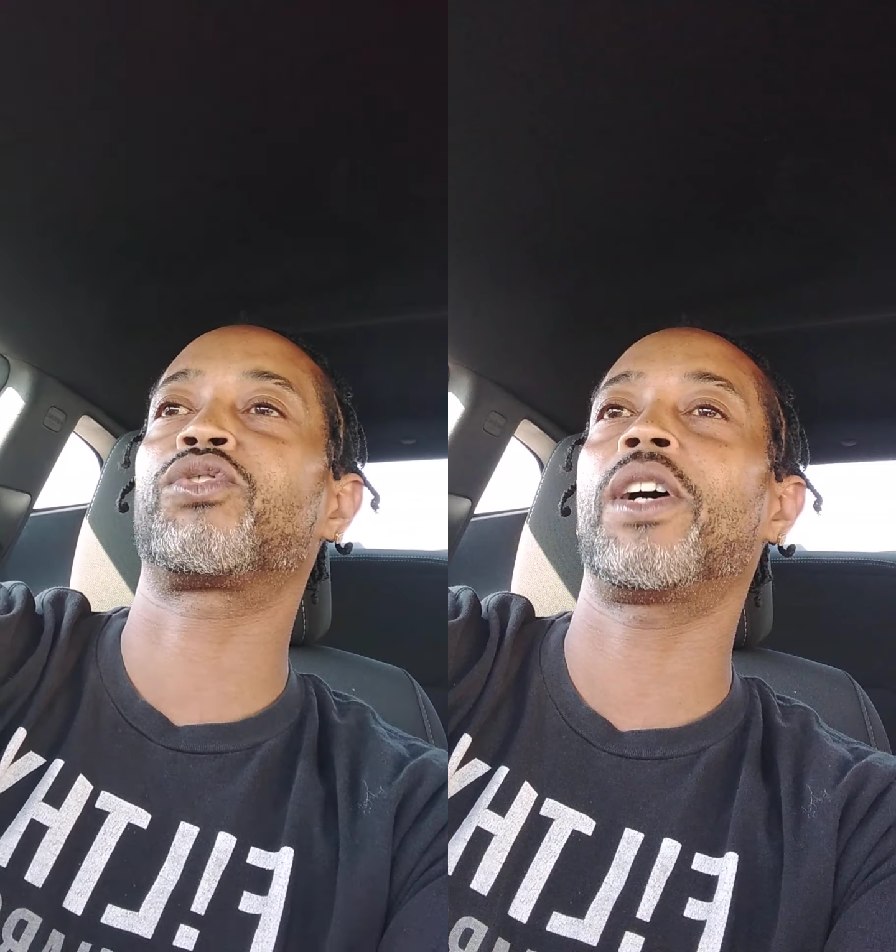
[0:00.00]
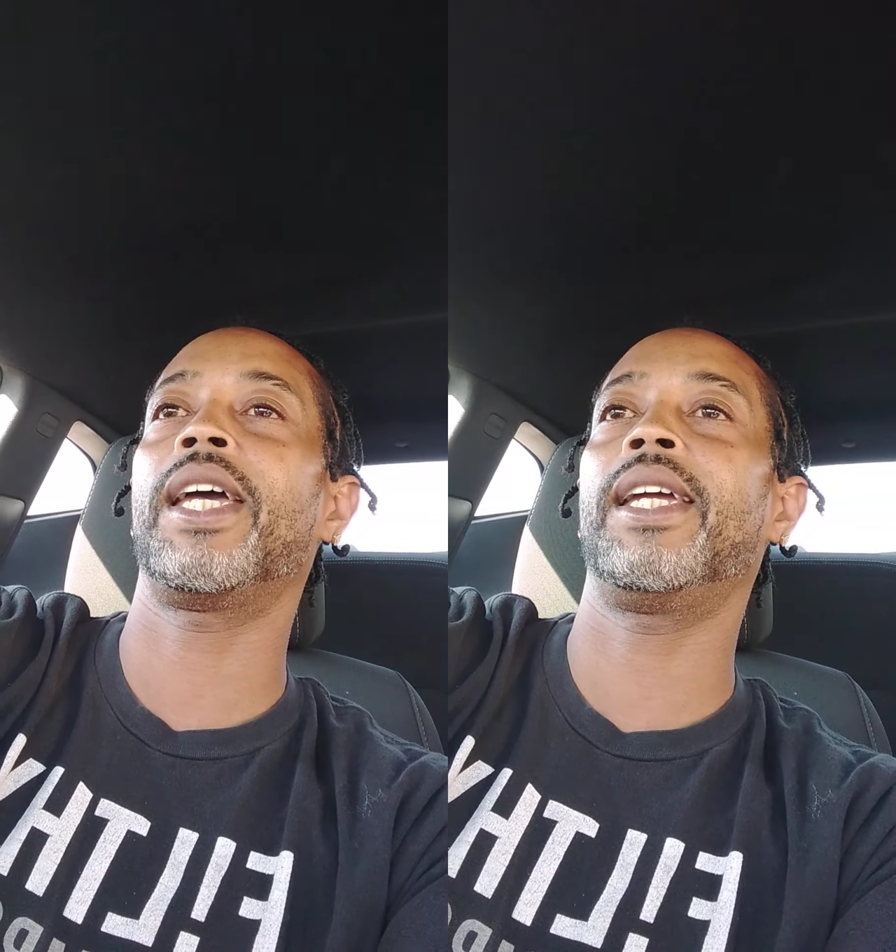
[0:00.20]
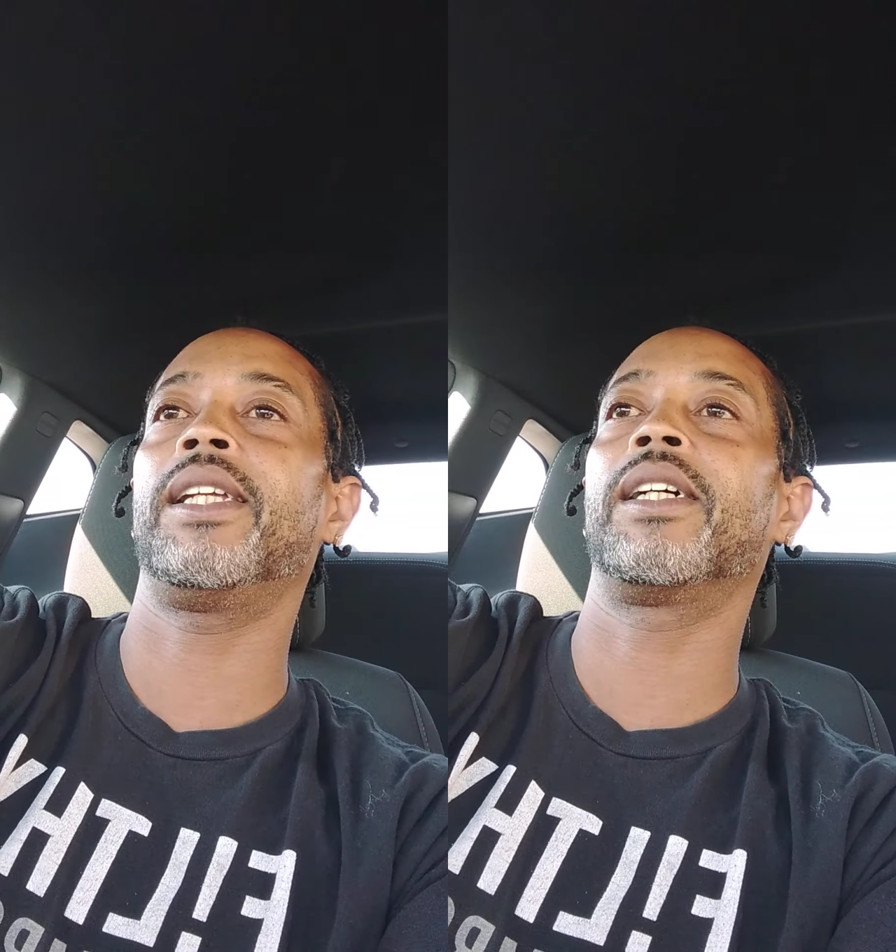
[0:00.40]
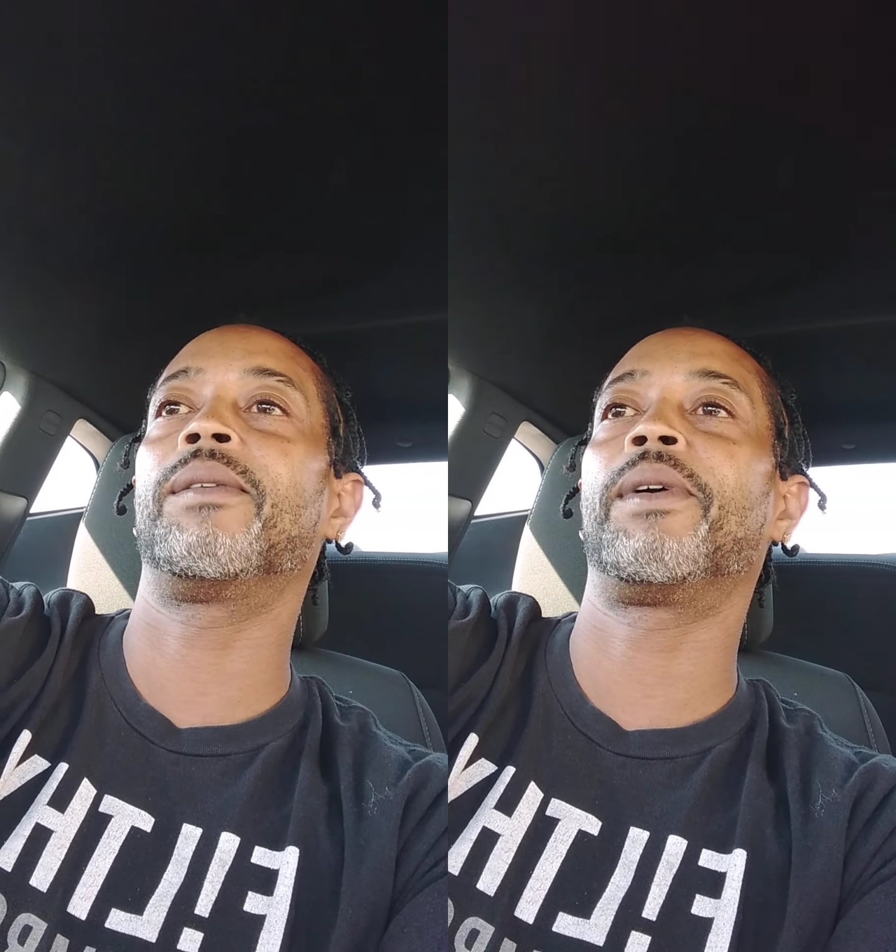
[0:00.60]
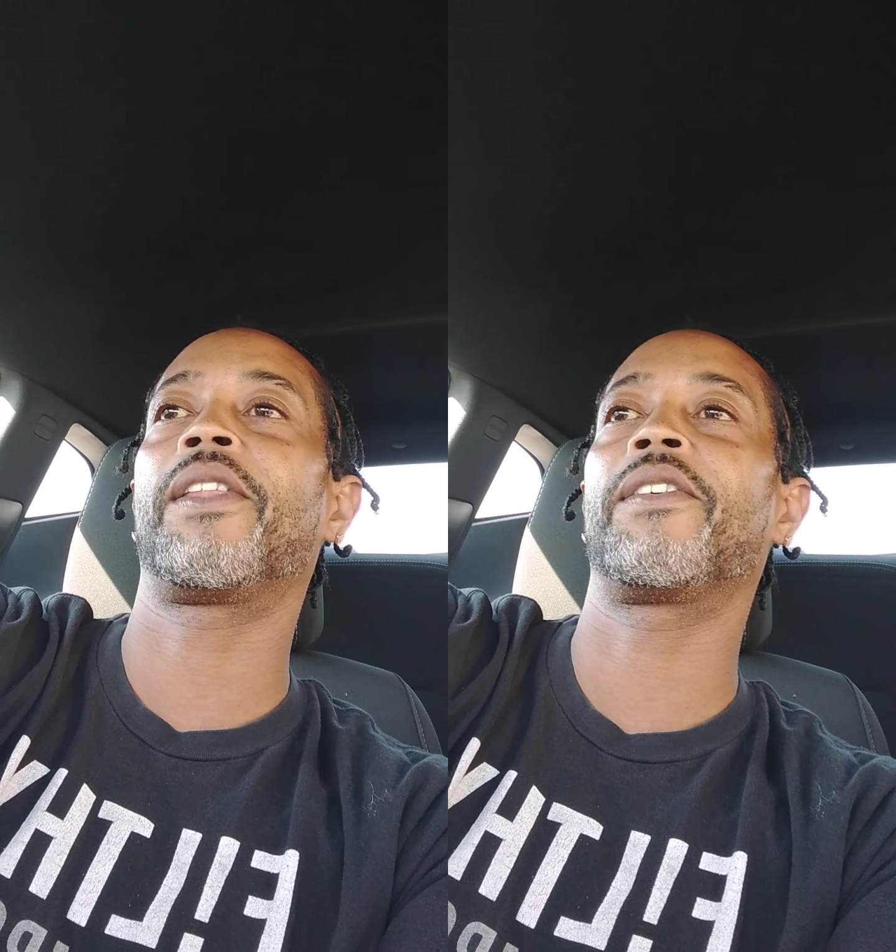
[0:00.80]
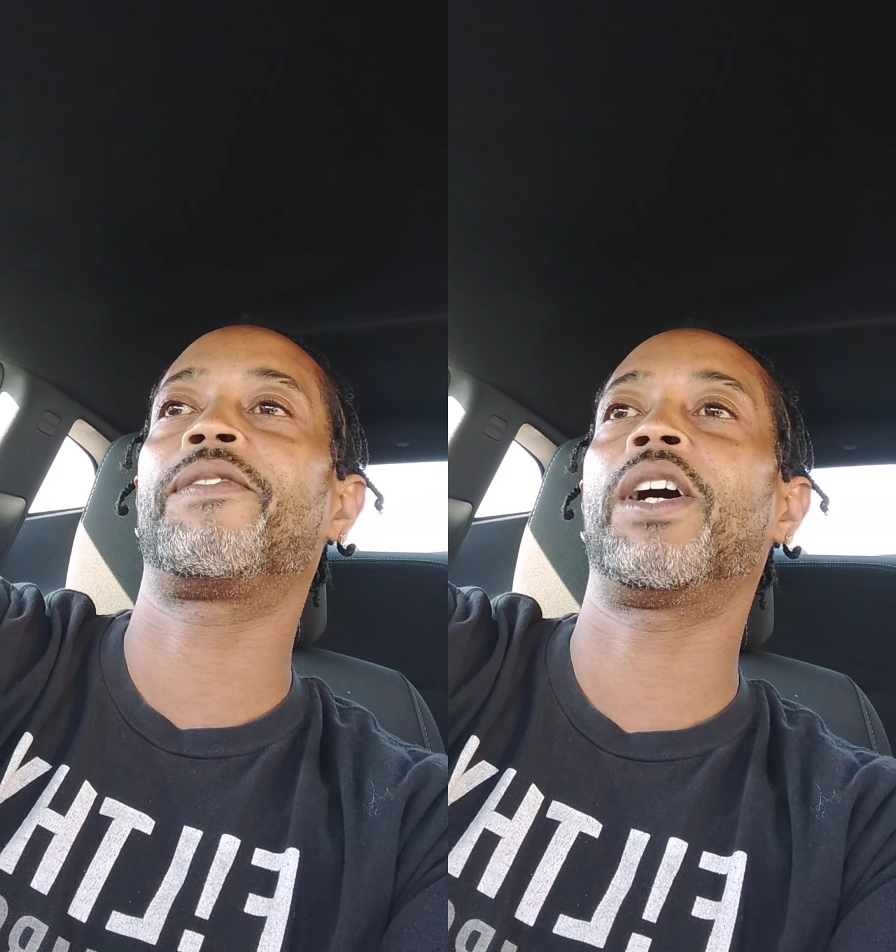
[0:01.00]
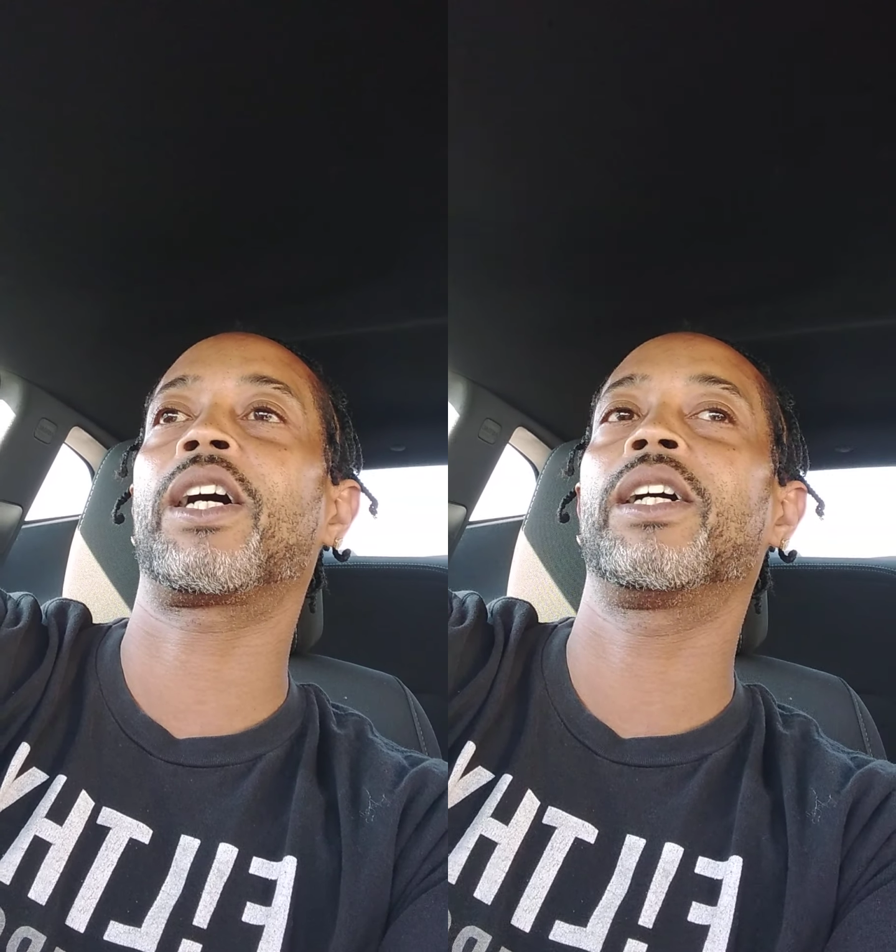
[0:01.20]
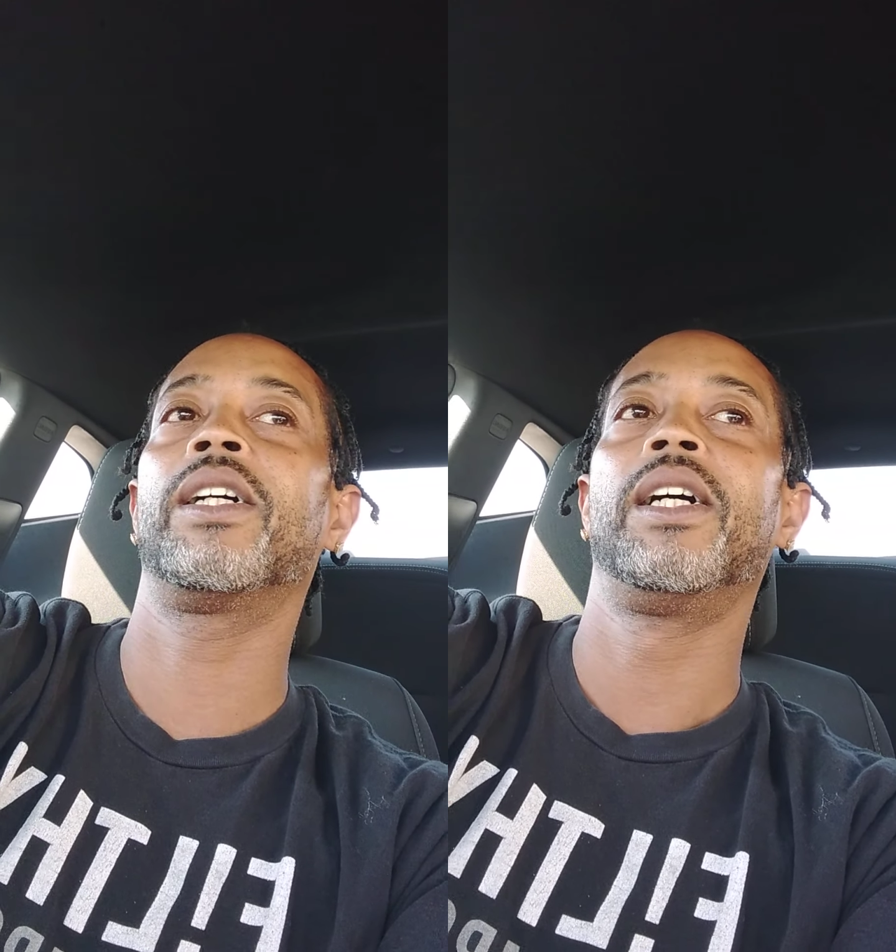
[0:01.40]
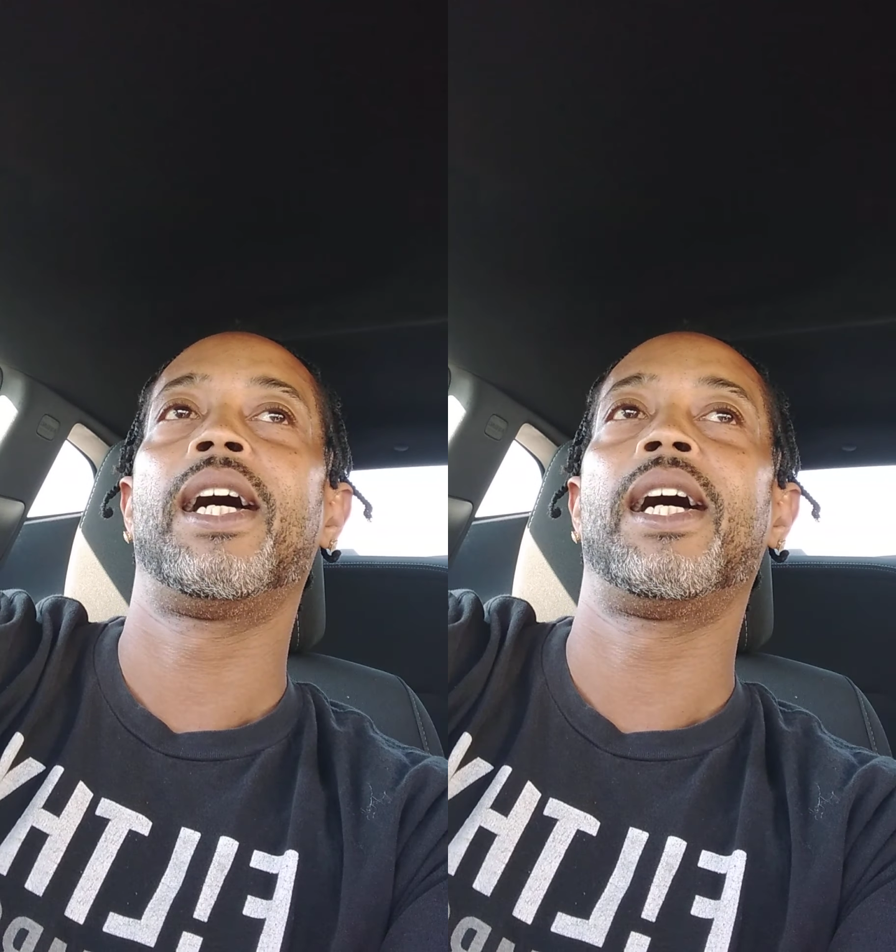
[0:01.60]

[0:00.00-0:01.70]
train a motherfucker